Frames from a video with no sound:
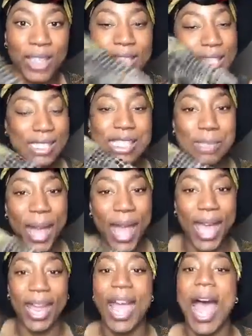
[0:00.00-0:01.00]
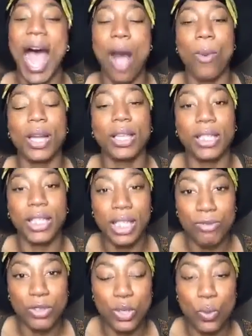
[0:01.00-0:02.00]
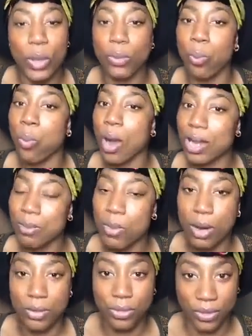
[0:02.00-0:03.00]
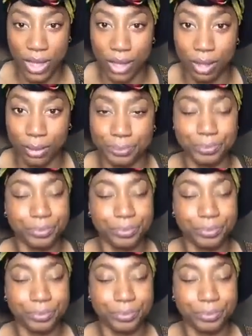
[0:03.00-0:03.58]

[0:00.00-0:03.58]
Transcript: This is bae. I want to leave you with one more thing.